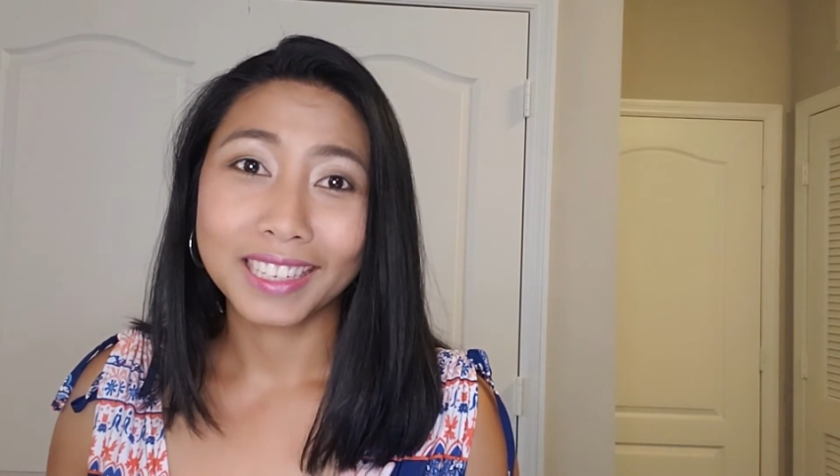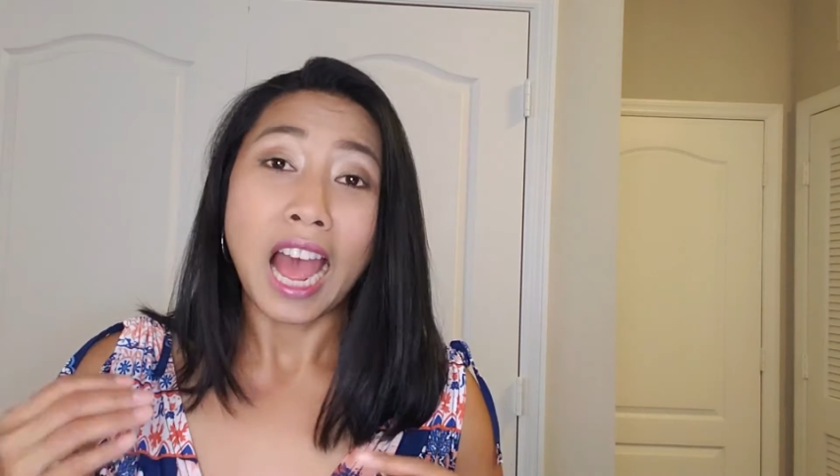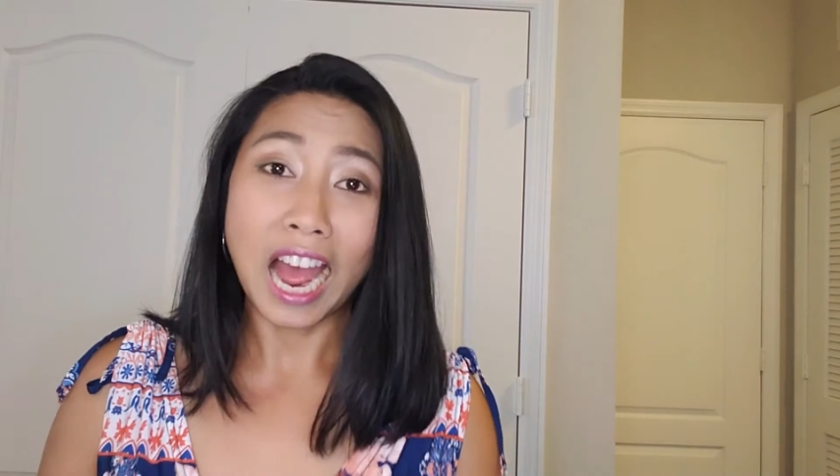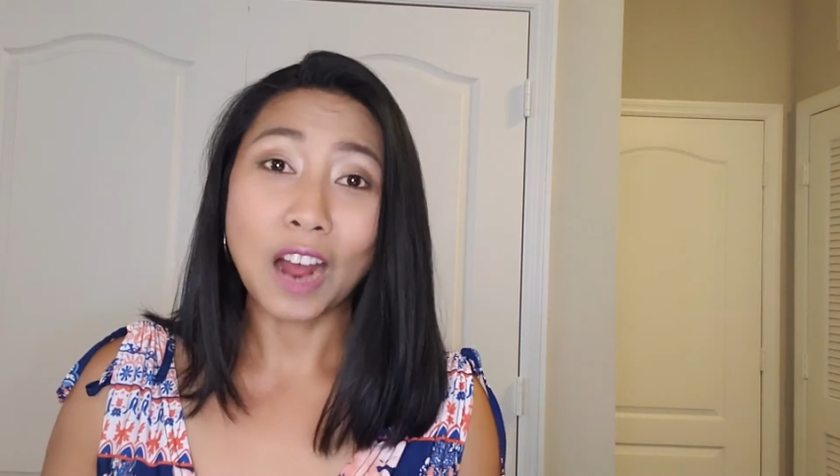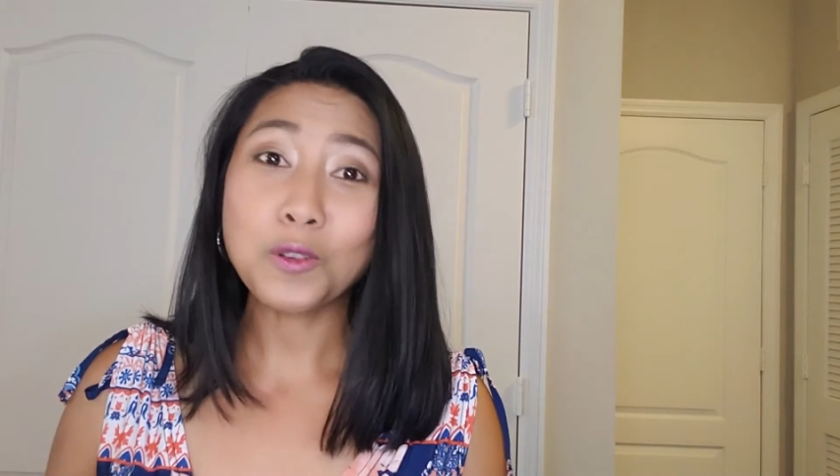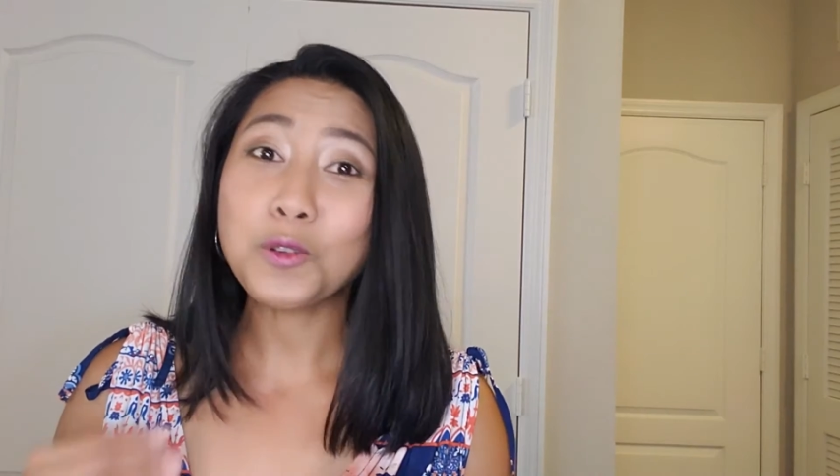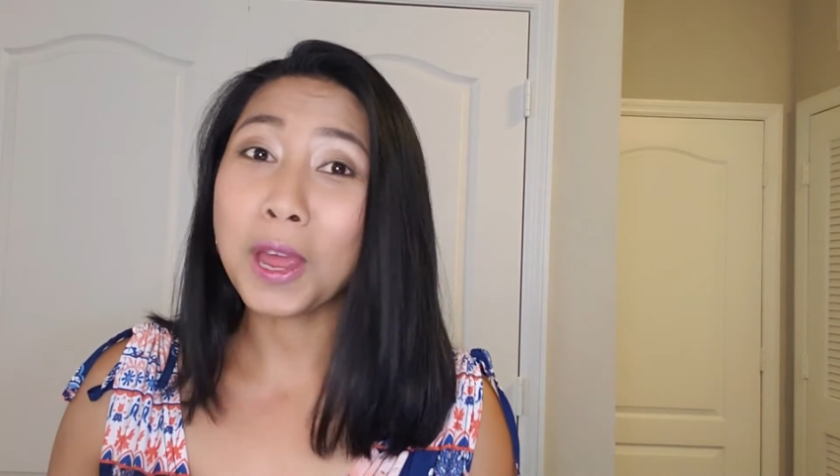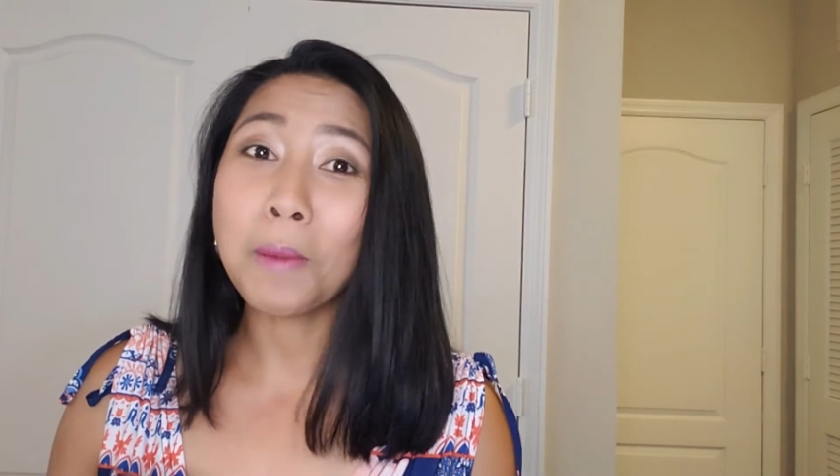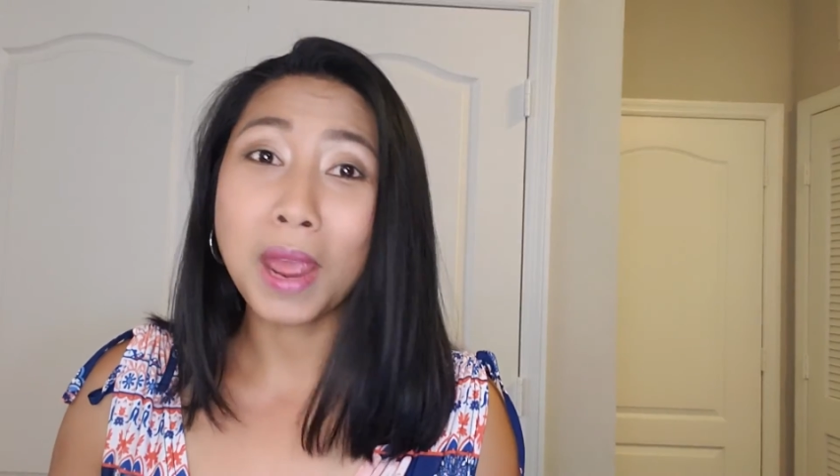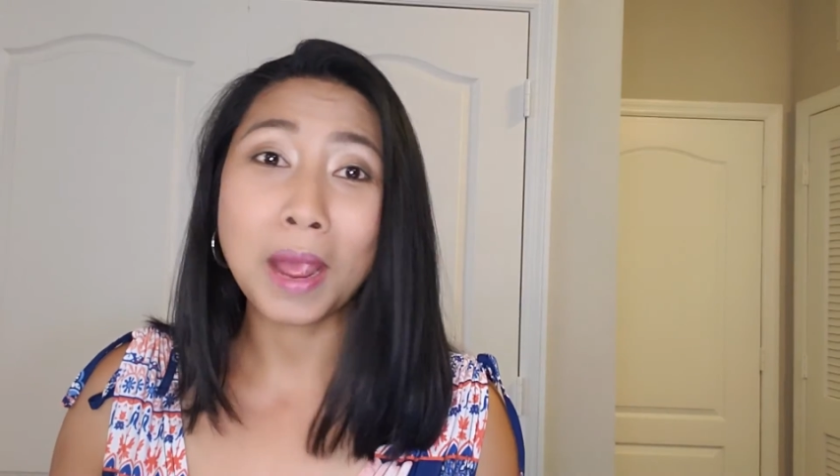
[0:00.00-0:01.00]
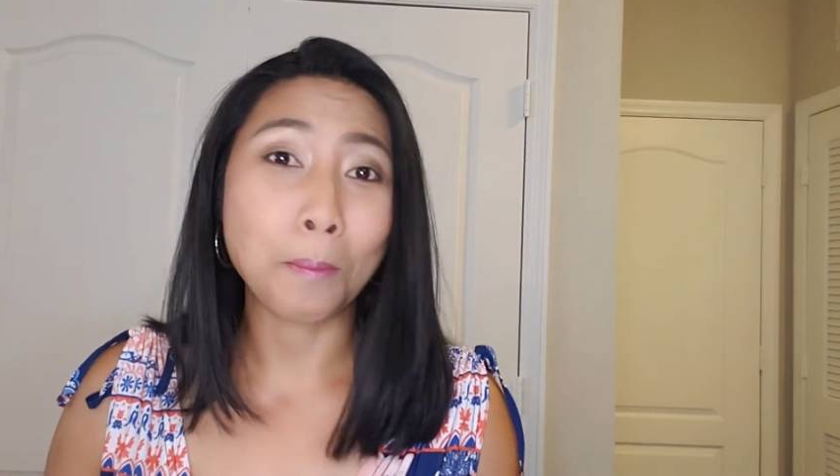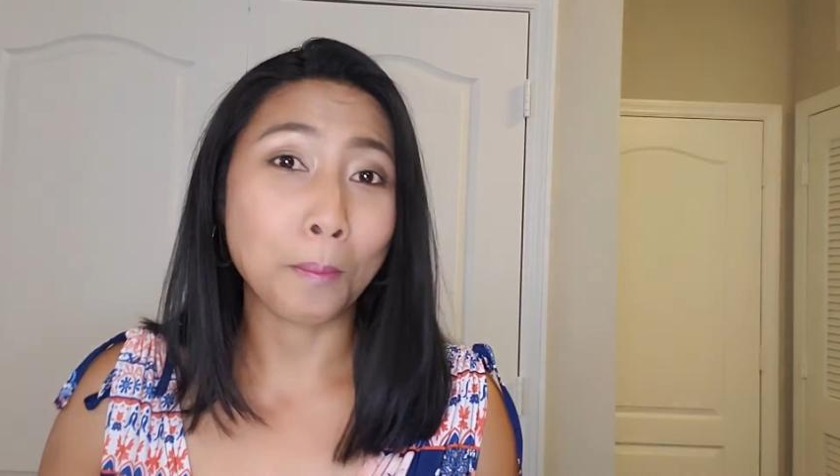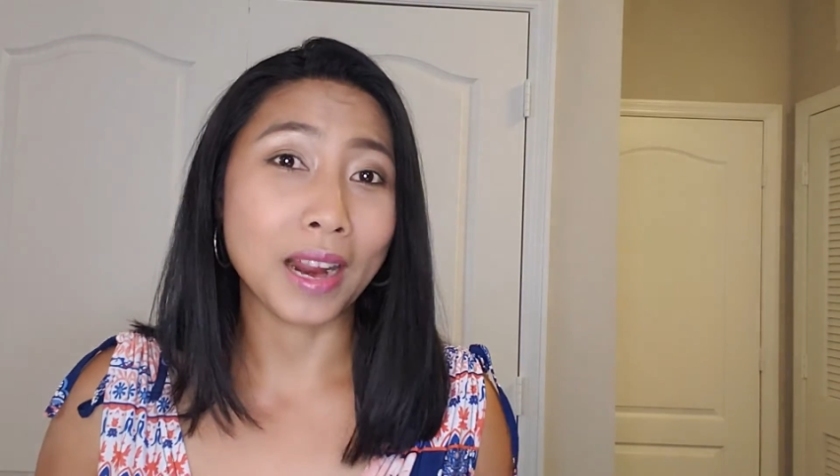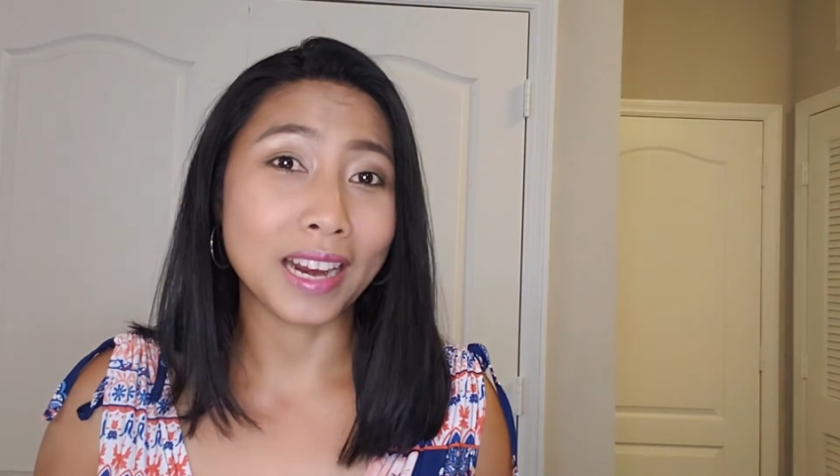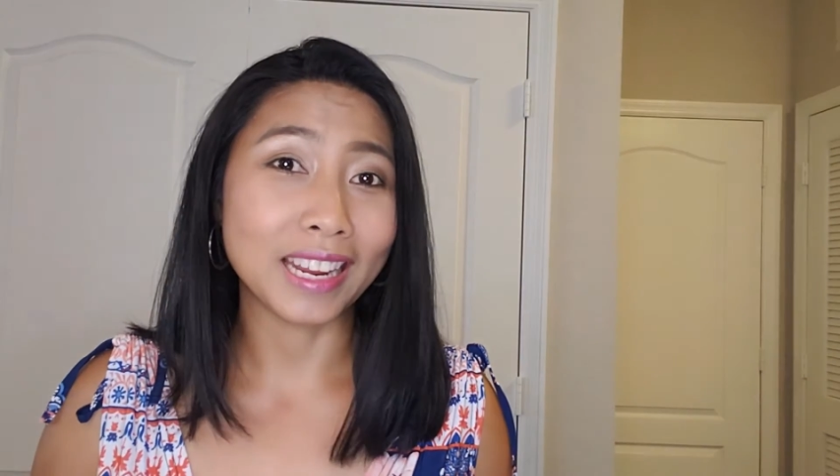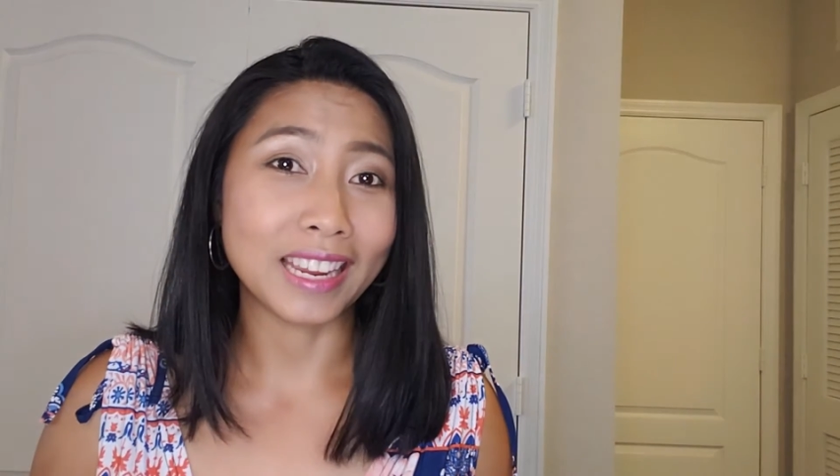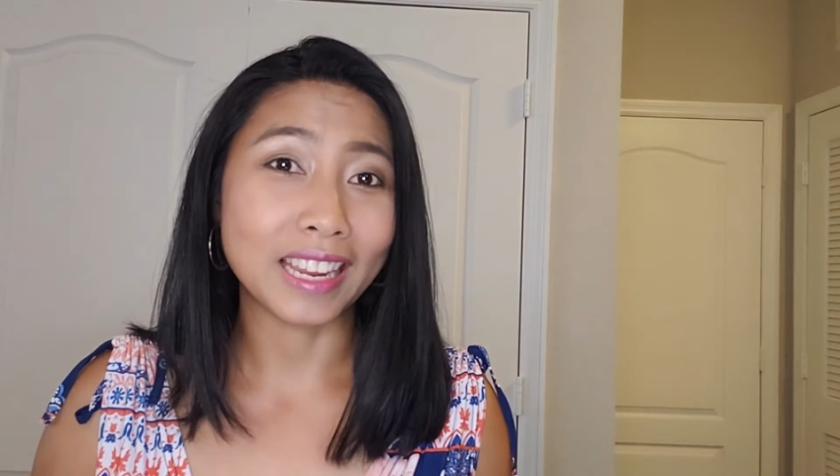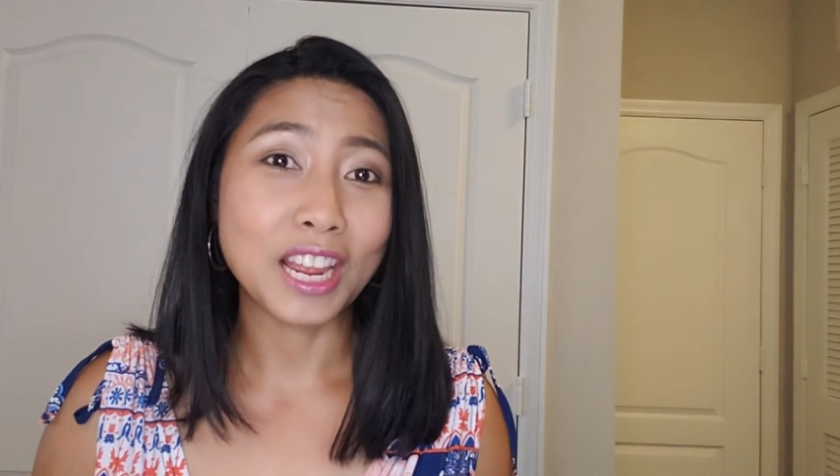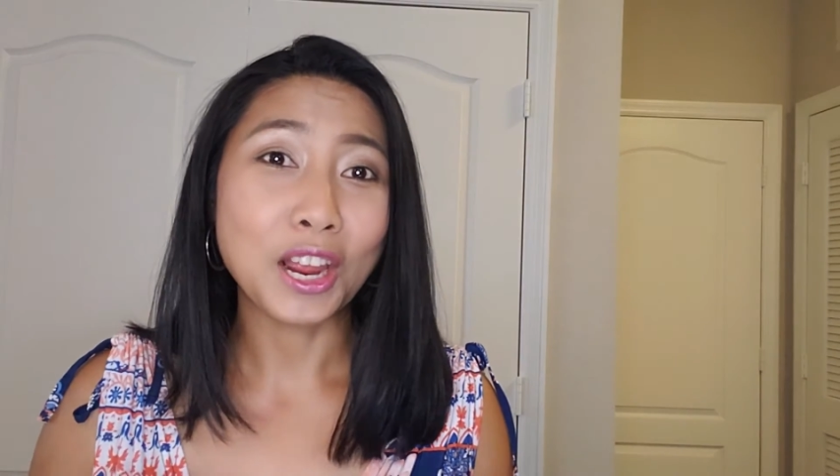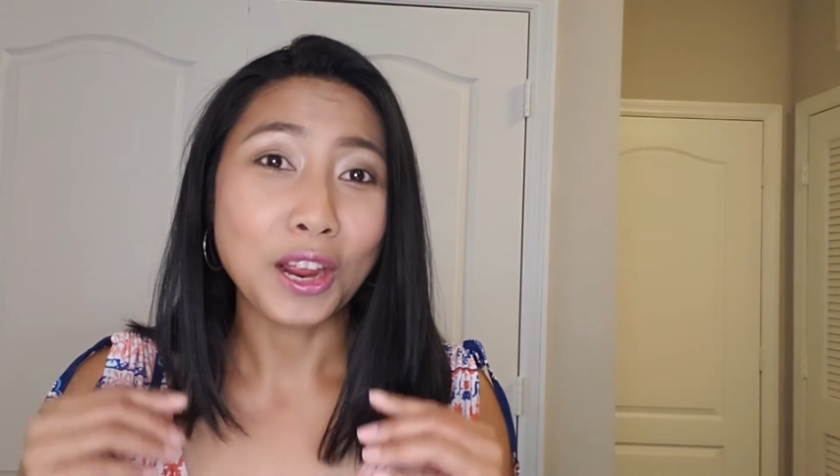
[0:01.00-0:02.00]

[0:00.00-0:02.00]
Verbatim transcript: how you can make money